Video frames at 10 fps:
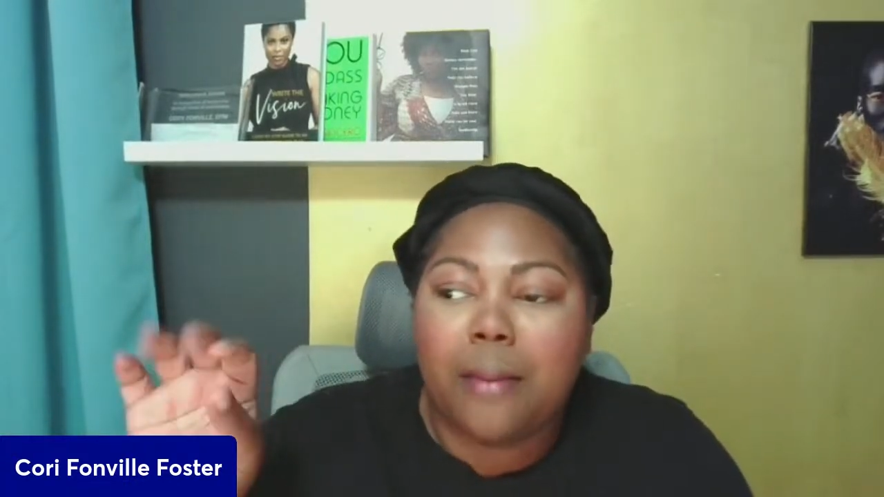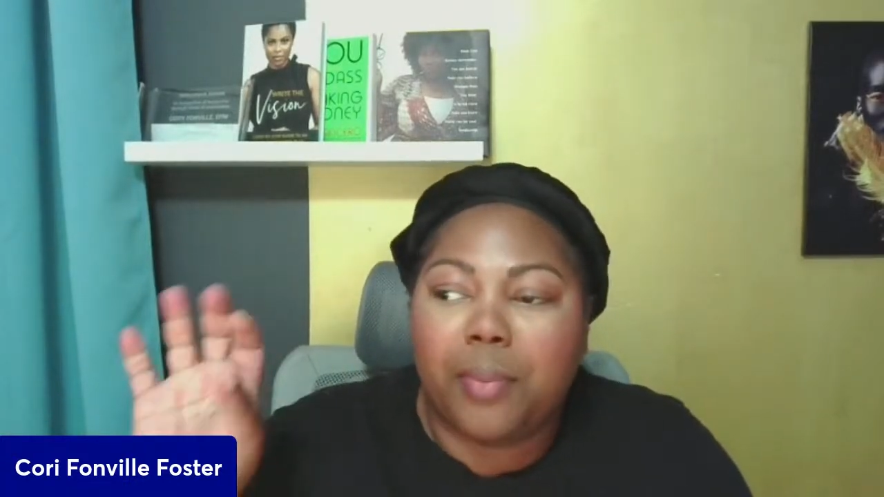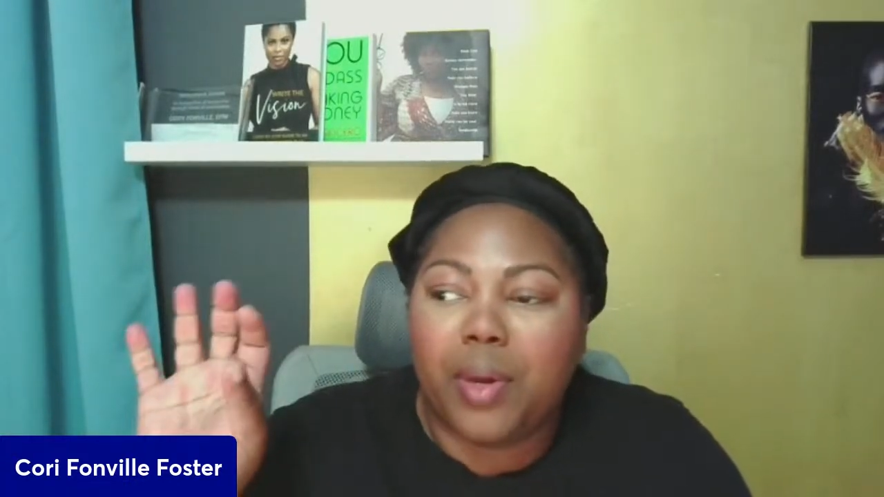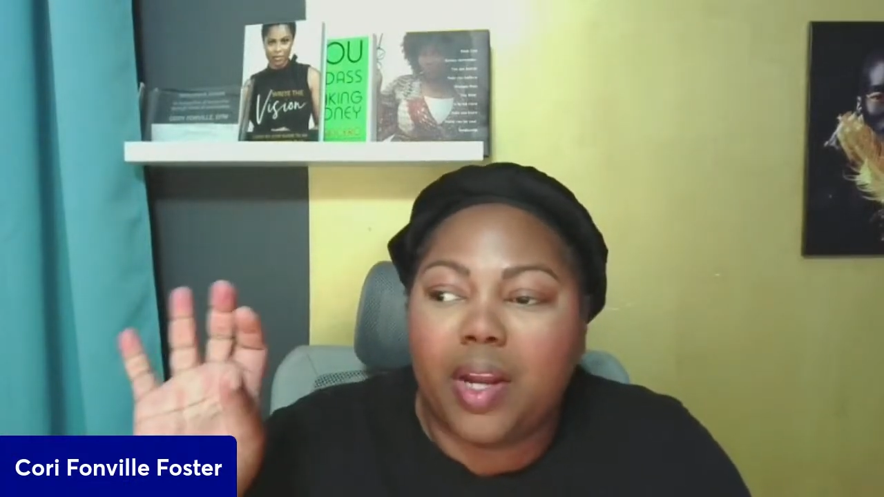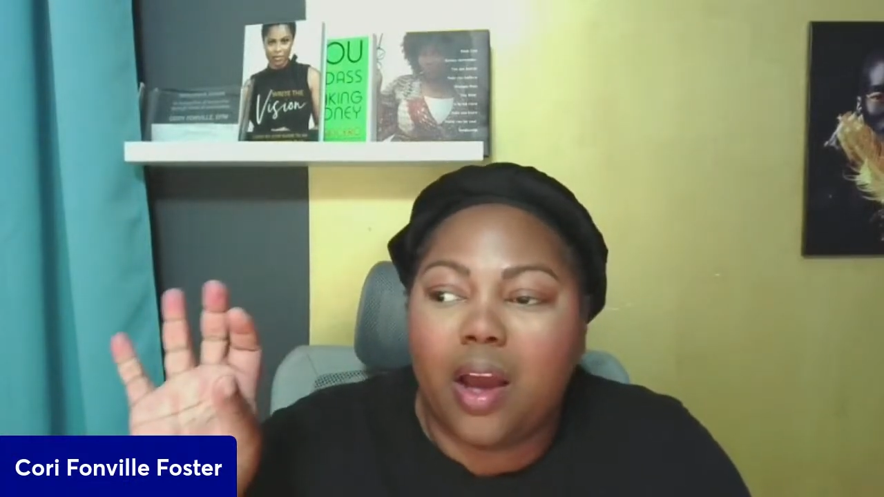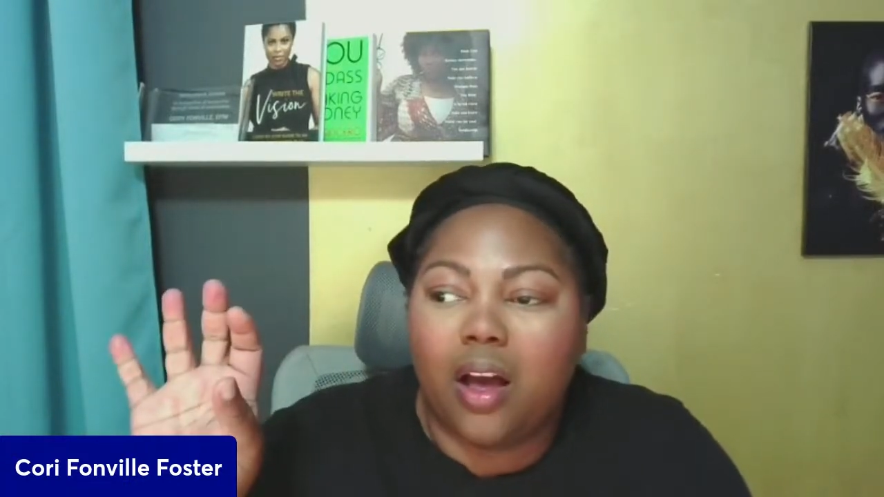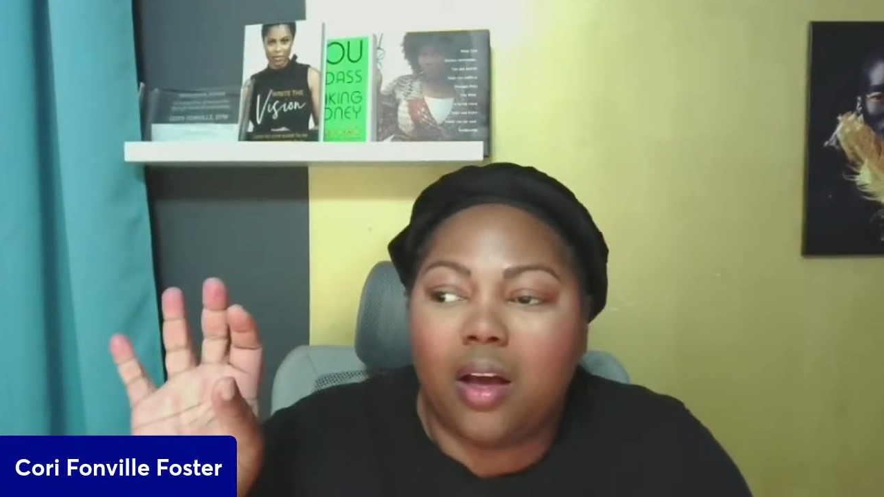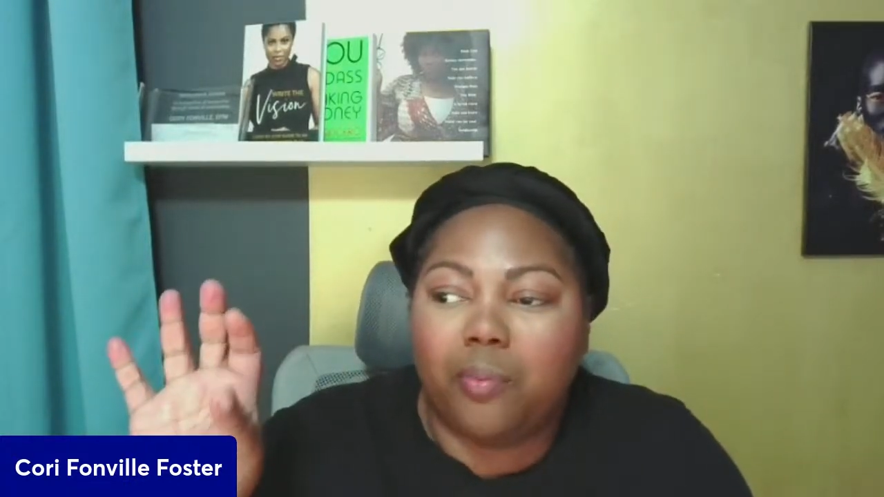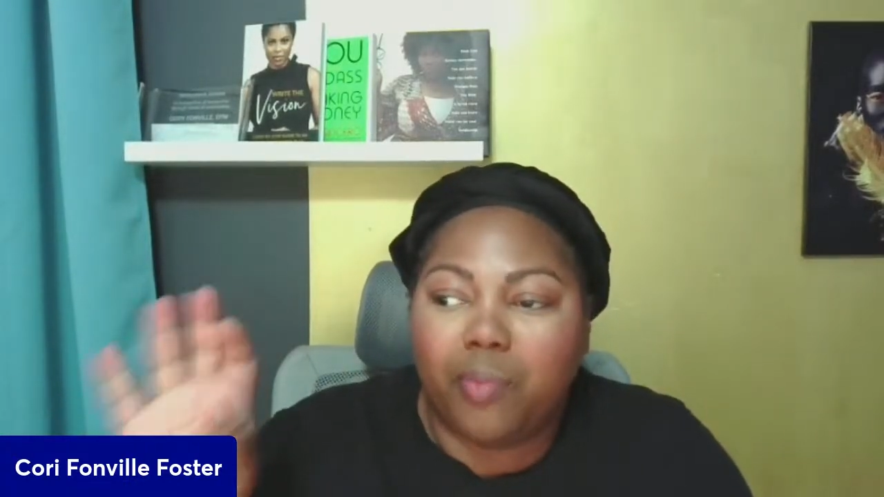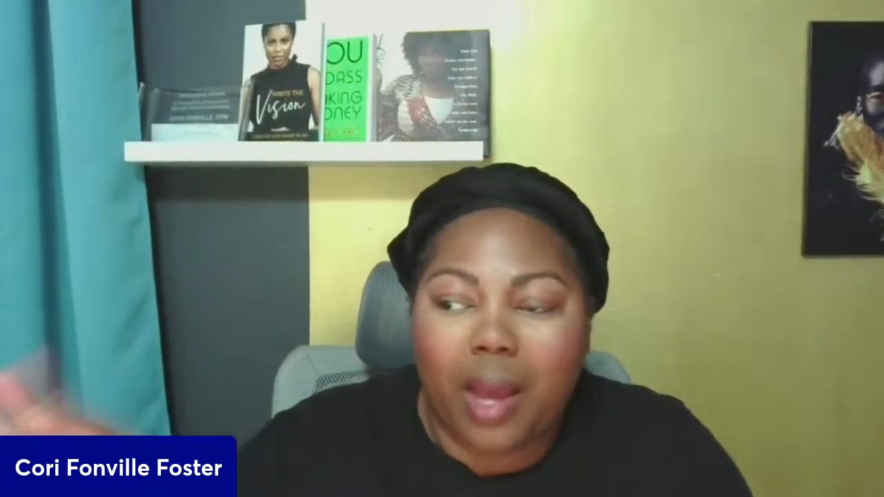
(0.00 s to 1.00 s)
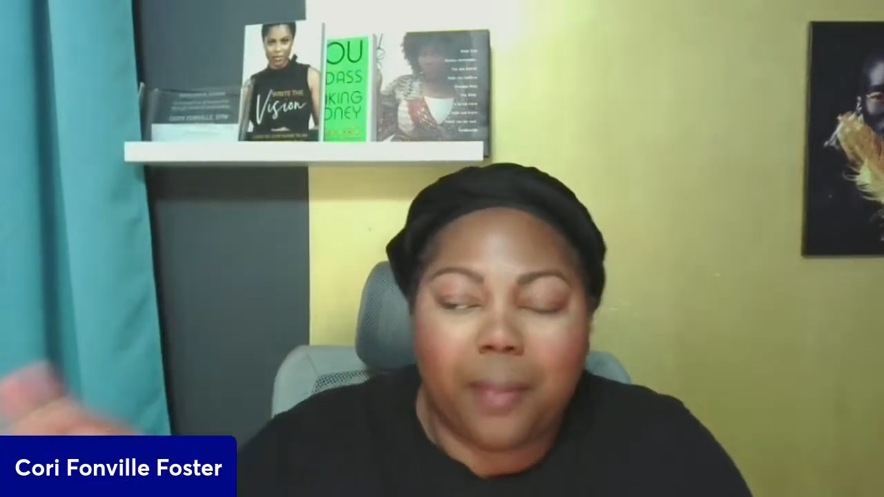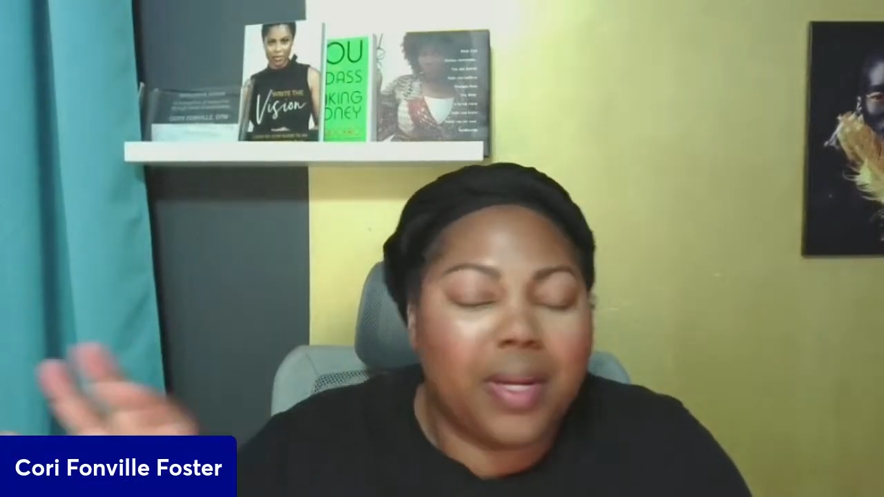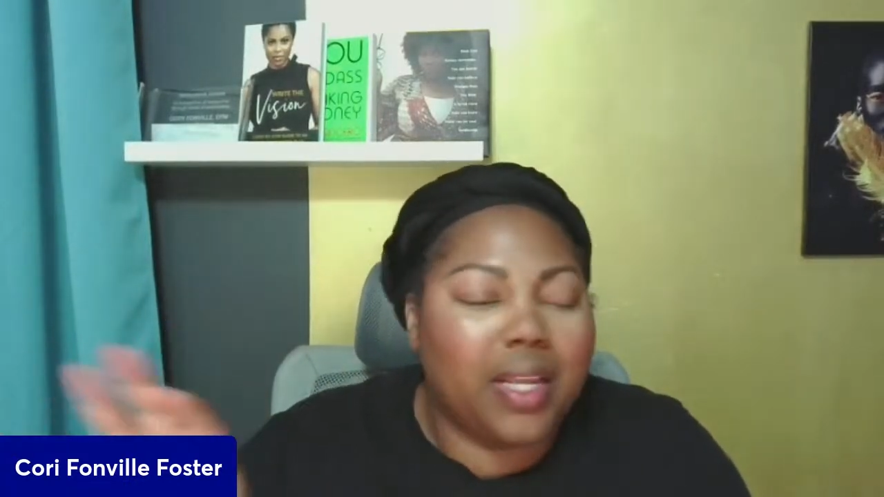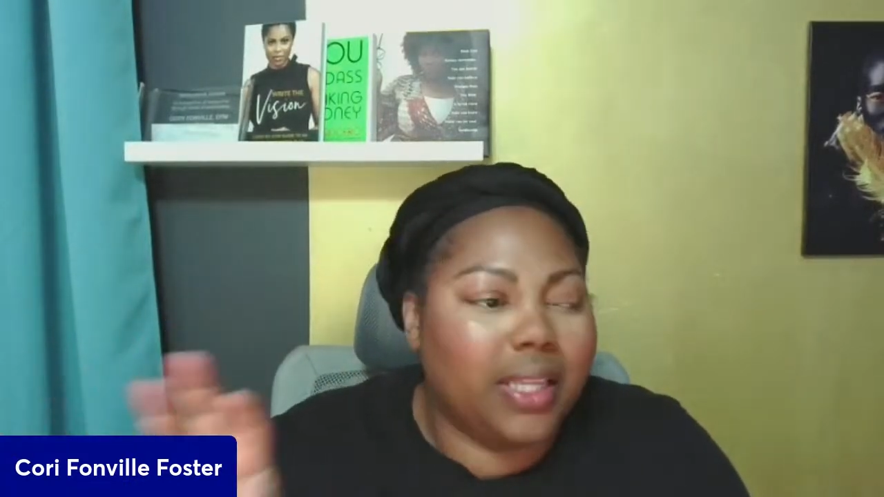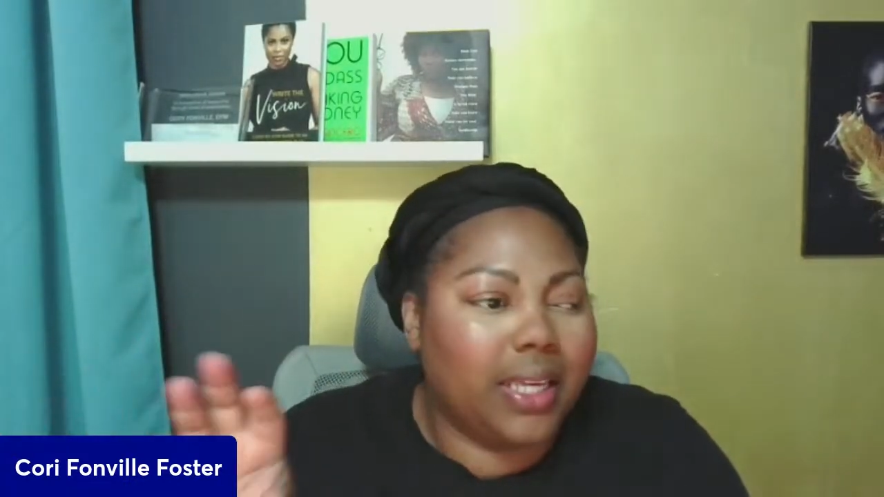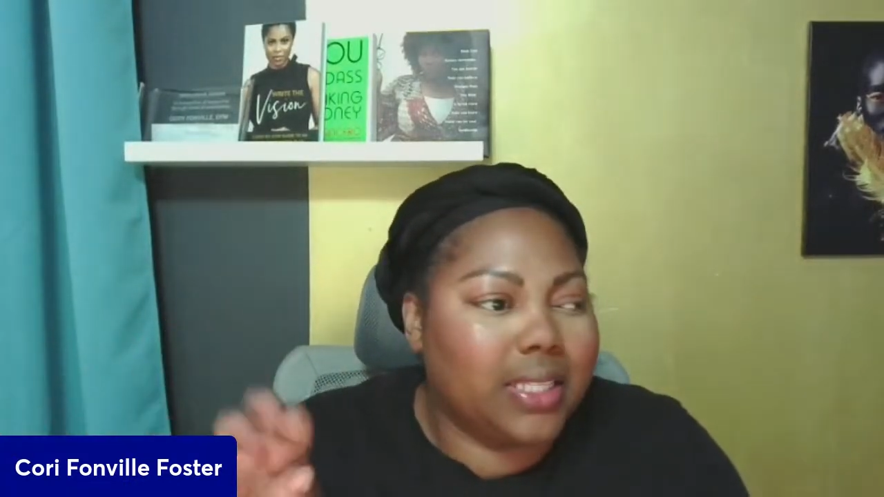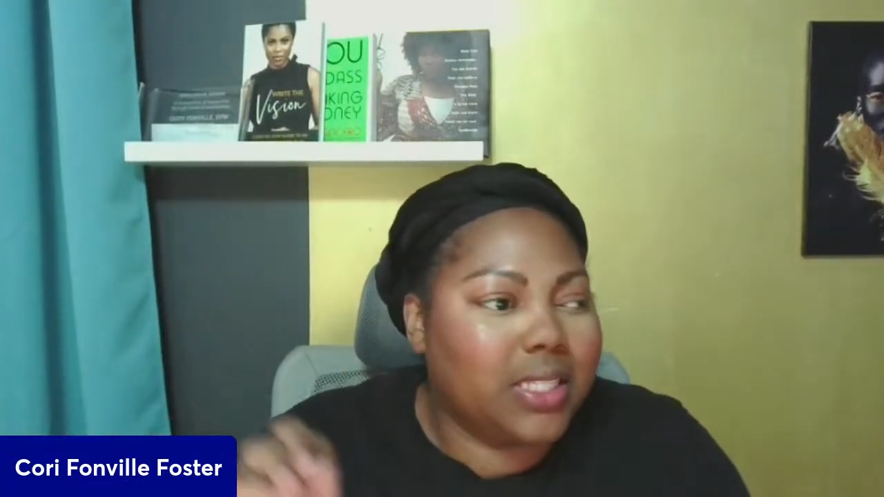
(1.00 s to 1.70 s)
But I put a link